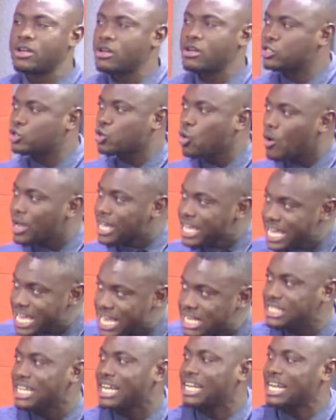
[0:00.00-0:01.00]
So he
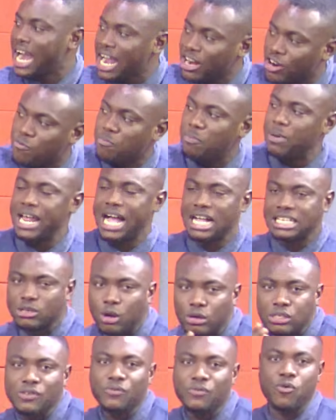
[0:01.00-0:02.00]
is the kind of player
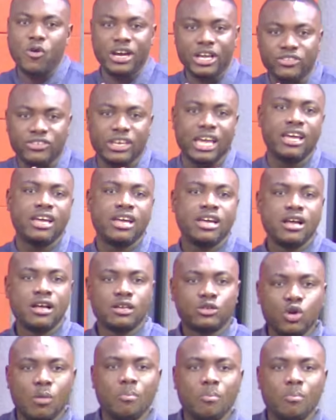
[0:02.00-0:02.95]
Chelsea for nation. So